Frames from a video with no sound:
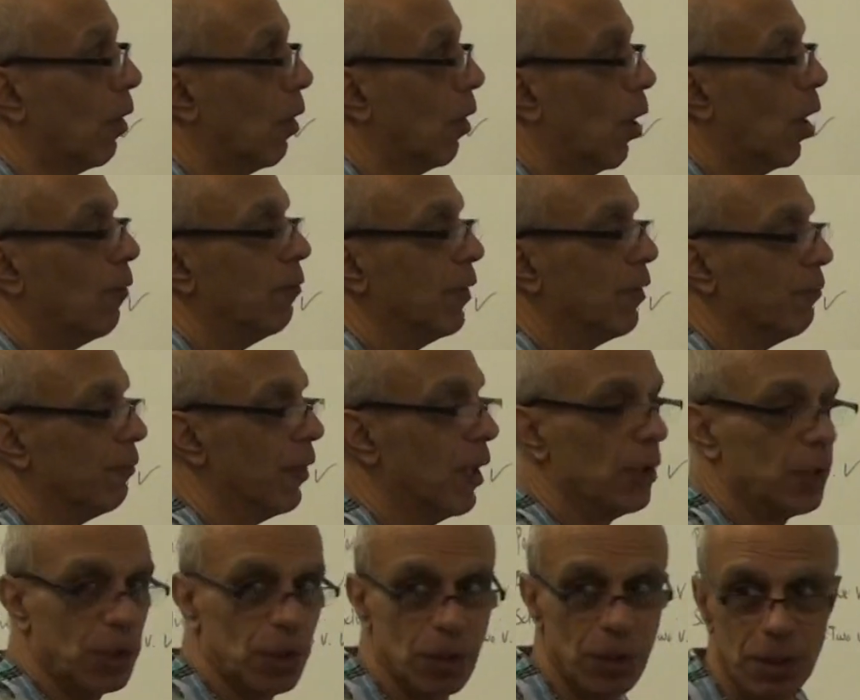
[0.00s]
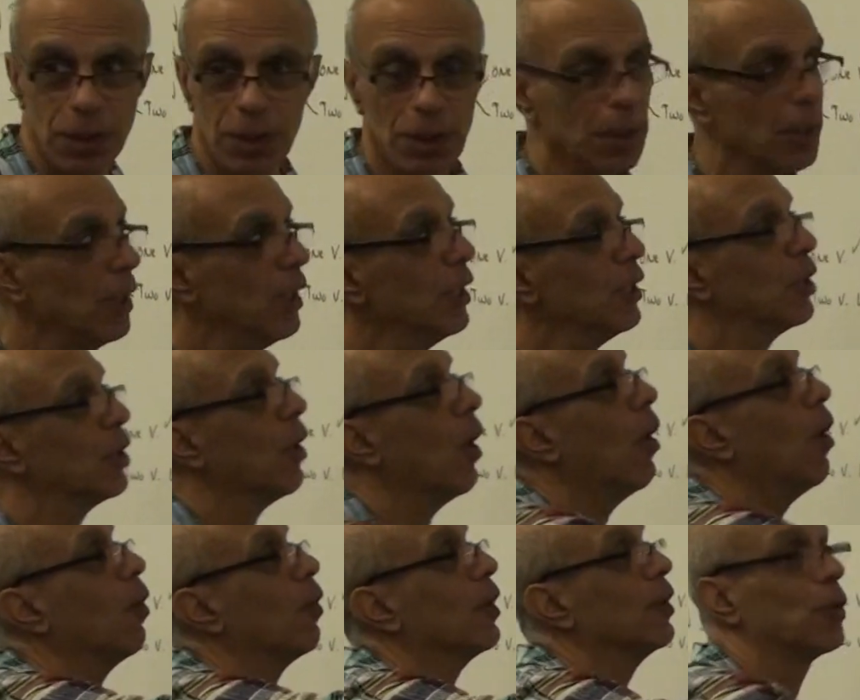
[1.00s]
of the function is
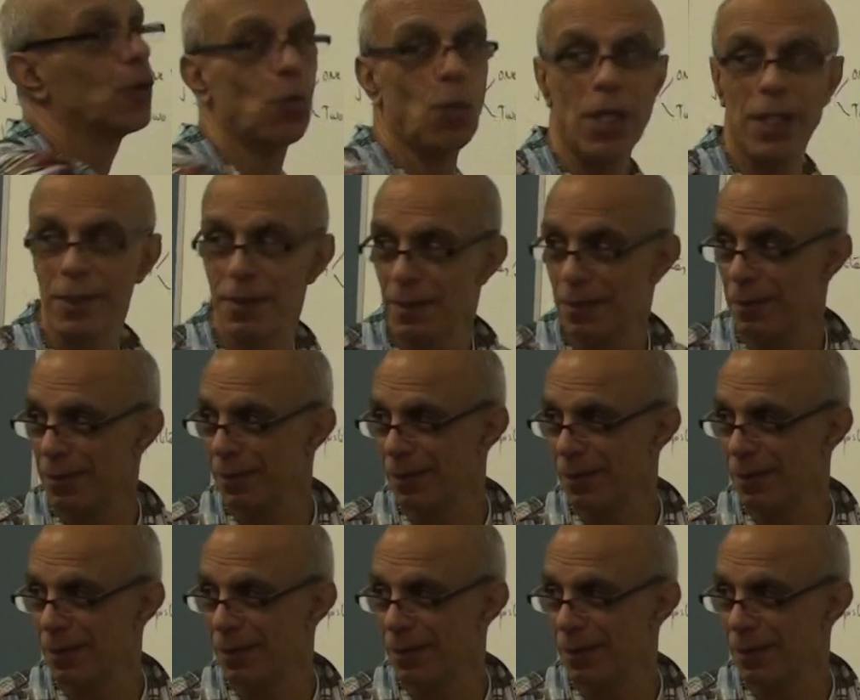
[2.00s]
always 1.